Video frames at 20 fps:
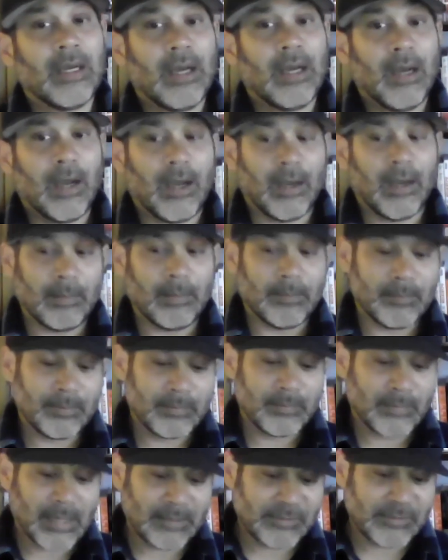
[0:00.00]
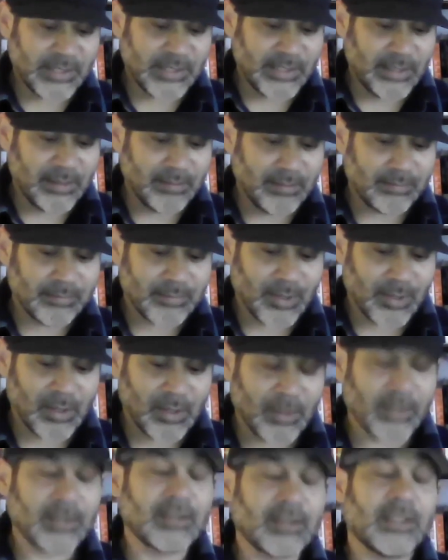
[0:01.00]
I've seen
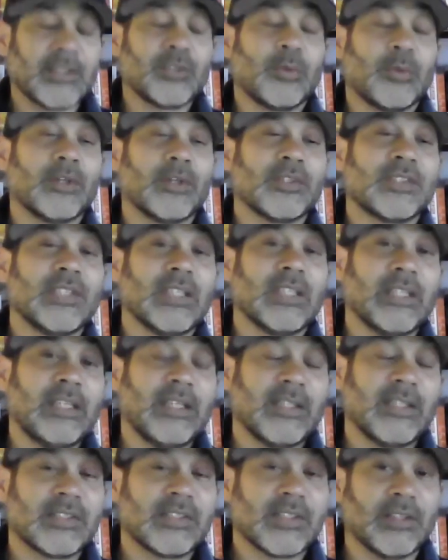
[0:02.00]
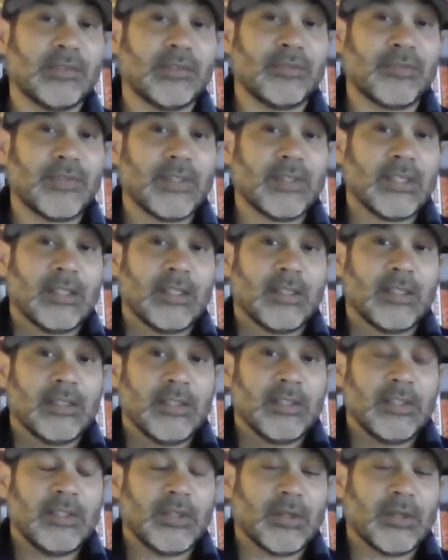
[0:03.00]
all the Twitter silliness of,
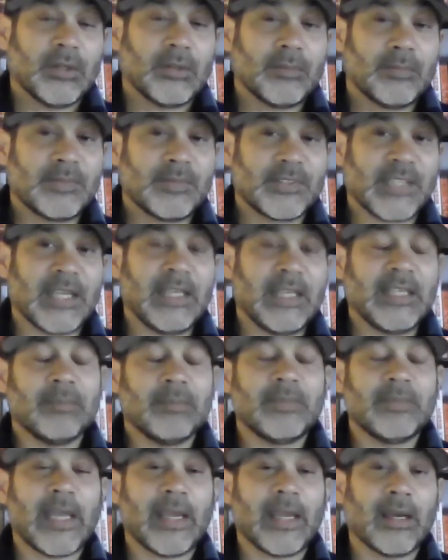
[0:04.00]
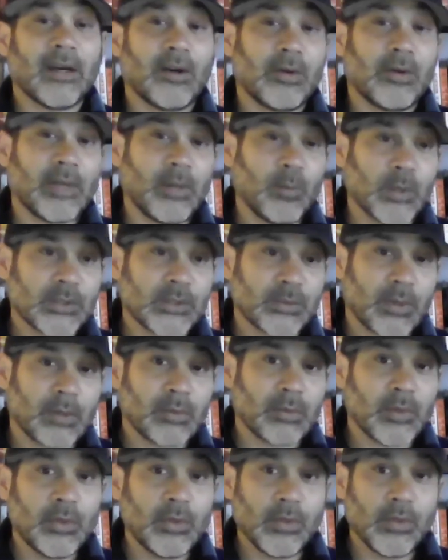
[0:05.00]
sending him down and what's wrong
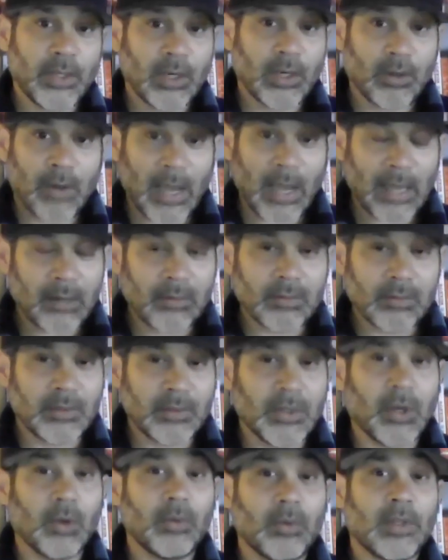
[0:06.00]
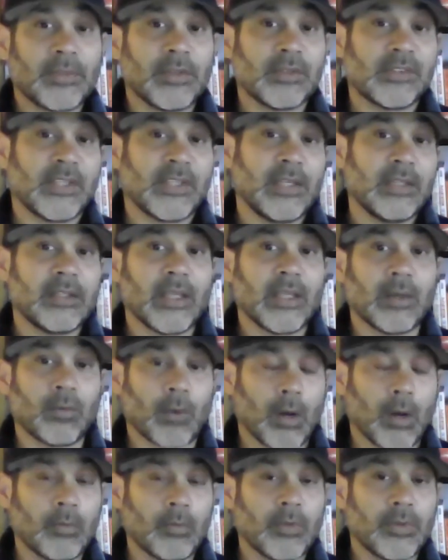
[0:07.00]
with Julio. I don't know that there's anything
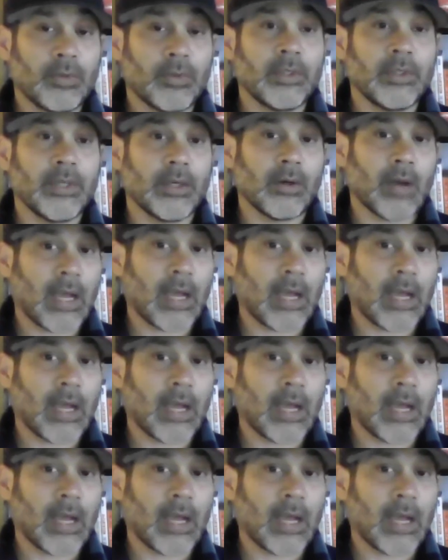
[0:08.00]
wrong with Julio.